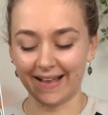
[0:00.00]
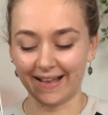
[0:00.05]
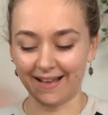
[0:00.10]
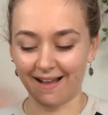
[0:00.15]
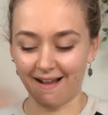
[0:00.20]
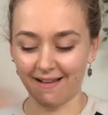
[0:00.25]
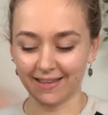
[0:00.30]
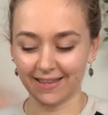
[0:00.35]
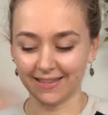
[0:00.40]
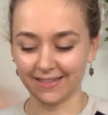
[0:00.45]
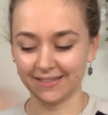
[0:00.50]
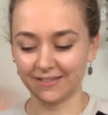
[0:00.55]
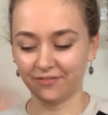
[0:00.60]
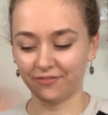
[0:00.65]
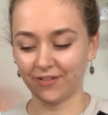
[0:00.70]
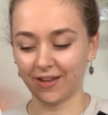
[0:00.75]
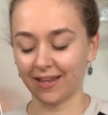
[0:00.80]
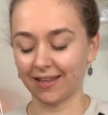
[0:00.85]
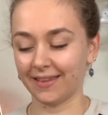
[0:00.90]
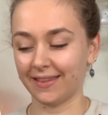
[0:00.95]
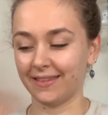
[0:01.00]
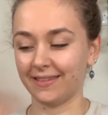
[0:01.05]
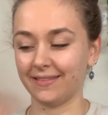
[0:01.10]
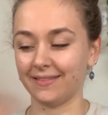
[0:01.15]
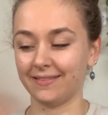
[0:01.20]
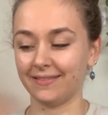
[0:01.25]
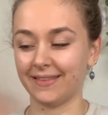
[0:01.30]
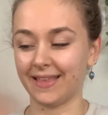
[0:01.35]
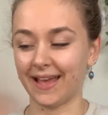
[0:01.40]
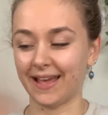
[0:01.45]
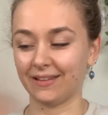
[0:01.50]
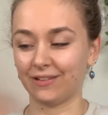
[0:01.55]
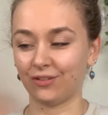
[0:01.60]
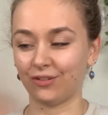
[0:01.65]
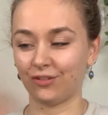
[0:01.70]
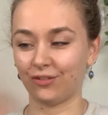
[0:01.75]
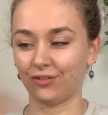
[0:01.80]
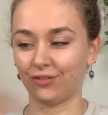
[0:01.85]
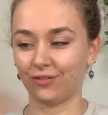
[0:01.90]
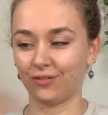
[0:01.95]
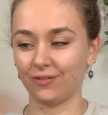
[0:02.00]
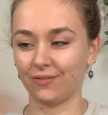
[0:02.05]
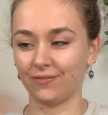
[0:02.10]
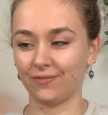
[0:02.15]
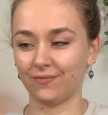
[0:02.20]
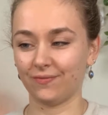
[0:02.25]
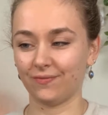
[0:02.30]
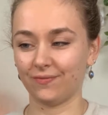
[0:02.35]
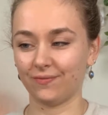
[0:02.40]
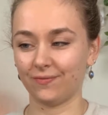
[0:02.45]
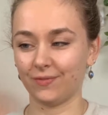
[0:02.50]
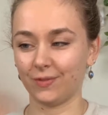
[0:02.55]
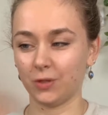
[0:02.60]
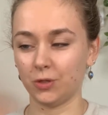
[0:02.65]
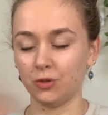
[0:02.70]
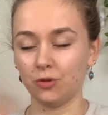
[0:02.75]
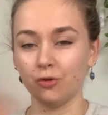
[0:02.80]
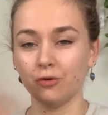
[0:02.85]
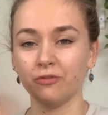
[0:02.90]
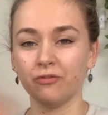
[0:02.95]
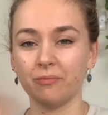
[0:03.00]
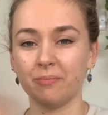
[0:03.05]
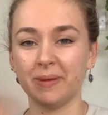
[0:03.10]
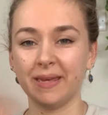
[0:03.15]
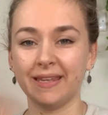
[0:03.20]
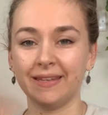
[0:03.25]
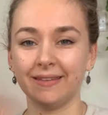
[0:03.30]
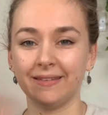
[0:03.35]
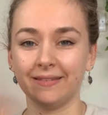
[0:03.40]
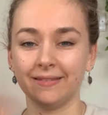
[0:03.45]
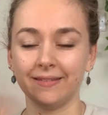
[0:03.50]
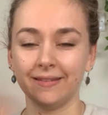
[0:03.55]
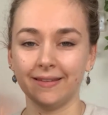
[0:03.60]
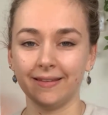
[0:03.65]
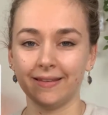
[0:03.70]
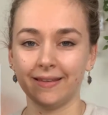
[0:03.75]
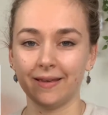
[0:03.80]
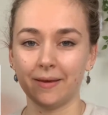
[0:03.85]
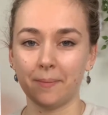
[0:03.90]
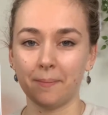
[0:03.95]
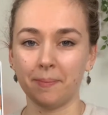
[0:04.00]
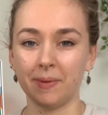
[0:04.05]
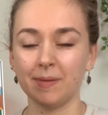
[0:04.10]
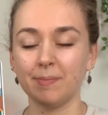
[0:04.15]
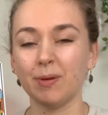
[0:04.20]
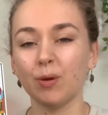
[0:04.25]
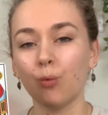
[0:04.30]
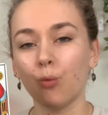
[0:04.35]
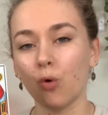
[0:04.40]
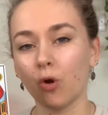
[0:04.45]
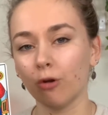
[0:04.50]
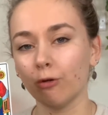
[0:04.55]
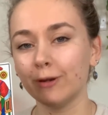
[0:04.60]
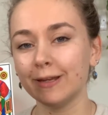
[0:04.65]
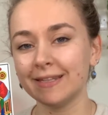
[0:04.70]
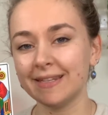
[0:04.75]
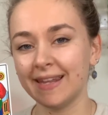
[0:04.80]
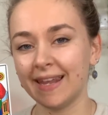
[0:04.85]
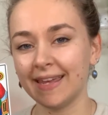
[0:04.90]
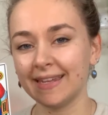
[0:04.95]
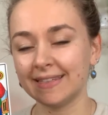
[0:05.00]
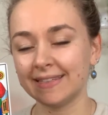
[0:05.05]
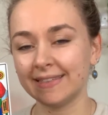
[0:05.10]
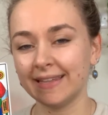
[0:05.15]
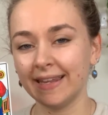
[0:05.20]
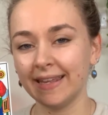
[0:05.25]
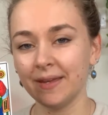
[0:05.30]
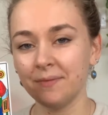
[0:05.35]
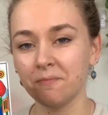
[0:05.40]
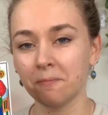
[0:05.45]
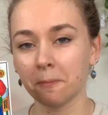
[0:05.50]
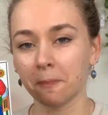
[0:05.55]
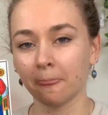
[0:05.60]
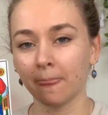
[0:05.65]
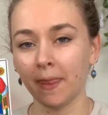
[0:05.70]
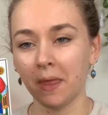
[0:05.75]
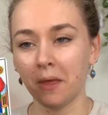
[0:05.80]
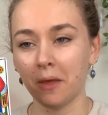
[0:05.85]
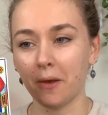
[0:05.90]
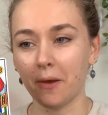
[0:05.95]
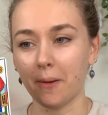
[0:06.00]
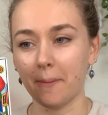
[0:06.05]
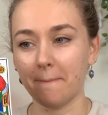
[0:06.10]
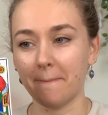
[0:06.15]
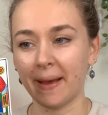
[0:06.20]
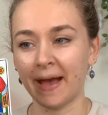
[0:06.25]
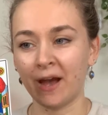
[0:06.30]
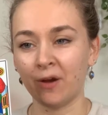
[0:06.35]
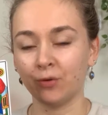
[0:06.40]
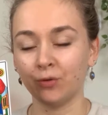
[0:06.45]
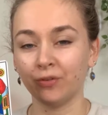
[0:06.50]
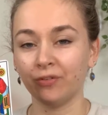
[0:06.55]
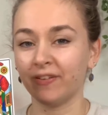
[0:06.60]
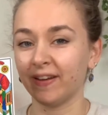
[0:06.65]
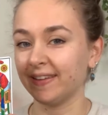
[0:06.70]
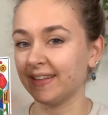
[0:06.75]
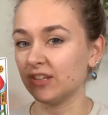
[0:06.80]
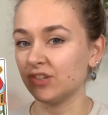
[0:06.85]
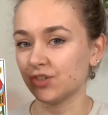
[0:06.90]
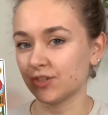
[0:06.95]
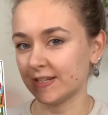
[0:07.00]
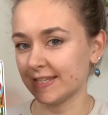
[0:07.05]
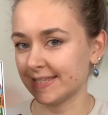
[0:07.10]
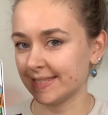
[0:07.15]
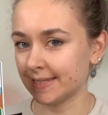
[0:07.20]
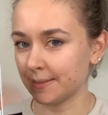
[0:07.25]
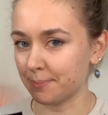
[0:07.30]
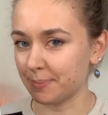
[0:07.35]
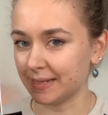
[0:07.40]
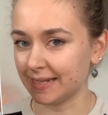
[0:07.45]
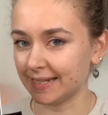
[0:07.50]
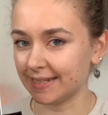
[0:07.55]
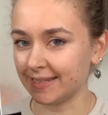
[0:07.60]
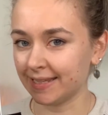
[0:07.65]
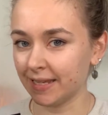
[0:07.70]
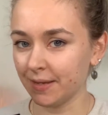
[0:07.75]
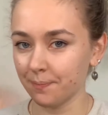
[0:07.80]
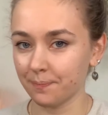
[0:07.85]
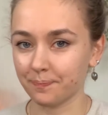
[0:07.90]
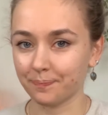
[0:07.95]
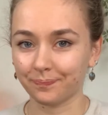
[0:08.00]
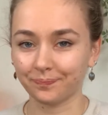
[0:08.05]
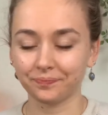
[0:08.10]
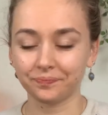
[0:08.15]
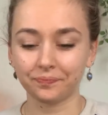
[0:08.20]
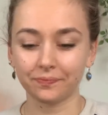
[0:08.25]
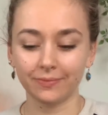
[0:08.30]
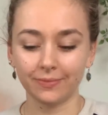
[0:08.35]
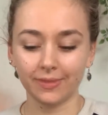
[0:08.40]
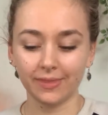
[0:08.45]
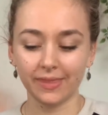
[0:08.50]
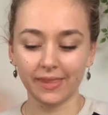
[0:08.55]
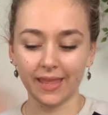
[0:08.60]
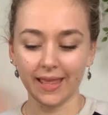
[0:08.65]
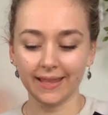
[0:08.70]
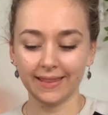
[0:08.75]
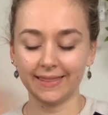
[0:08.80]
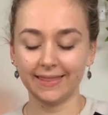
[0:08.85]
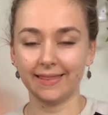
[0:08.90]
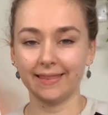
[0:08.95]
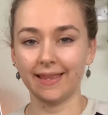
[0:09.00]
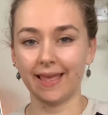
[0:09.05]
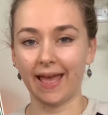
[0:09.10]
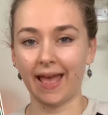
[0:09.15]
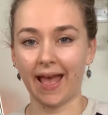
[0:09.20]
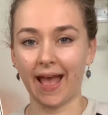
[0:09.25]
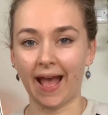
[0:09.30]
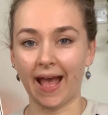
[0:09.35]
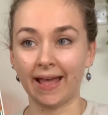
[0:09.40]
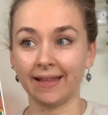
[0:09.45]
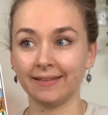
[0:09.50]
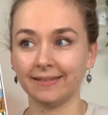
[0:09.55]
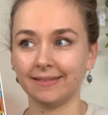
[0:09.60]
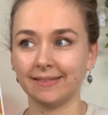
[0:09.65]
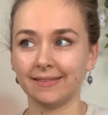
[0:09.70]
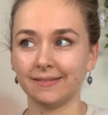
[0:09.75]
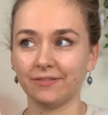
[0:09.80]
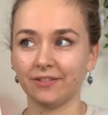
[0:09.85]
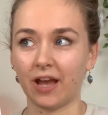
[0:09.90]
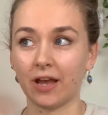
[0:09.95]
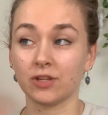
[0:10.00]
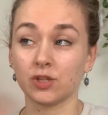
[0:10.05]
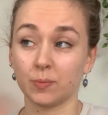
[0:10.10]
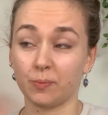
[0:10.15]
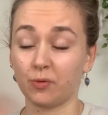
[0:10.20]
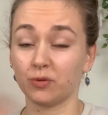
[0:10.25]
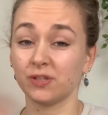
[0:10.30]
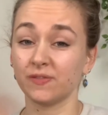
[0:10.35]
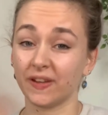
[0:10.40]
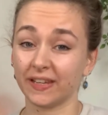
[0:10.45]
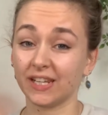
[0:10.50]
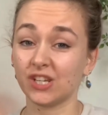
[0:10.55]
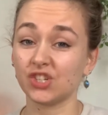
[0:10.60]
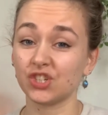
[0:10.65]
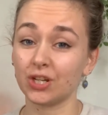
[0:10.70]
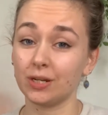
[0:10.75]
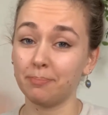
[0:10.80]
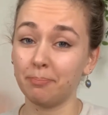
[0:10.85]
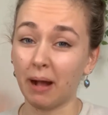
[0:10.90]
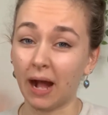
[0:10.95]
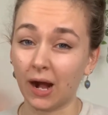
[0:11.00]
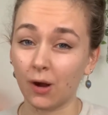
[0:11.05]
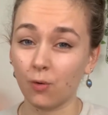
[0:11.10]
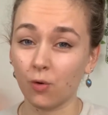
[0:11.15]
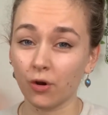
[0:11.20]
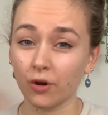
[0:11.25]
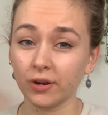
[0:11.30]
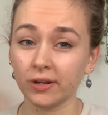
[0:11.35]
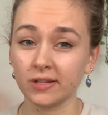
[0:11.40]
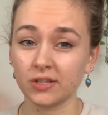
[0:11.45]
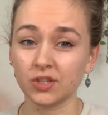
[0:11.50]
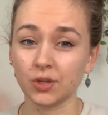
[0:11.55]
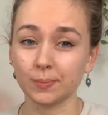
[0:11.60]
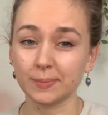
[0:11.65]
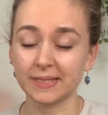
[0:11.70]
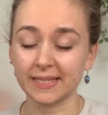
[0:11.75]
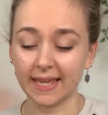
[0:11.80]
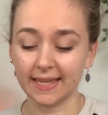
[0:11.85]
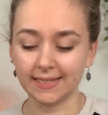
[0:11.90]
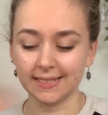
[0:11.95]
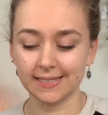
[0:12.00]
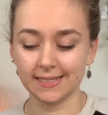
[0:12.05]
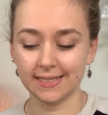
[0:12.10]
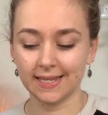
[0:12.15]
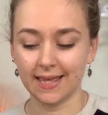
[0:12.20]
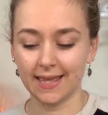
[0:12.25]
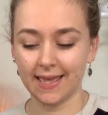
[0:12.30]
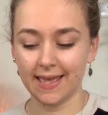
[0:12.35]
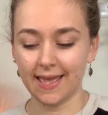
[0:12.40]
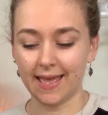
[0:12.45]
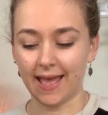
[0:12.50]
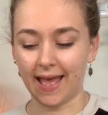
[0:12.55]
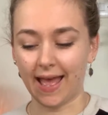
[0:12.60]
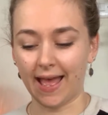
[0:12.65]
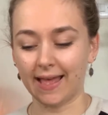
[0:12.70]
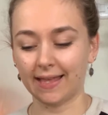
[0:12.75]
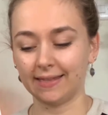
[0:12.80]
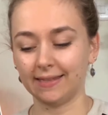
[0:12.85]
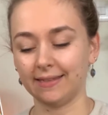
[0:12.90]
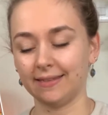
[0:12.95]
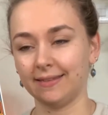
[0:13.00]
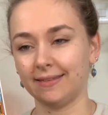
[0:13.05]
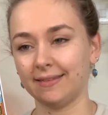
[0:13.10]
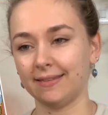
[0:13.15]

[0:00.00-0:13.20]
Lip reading: is the fact that you've been maybe worried lately about financial stability, and I suppose financial power in some sense, and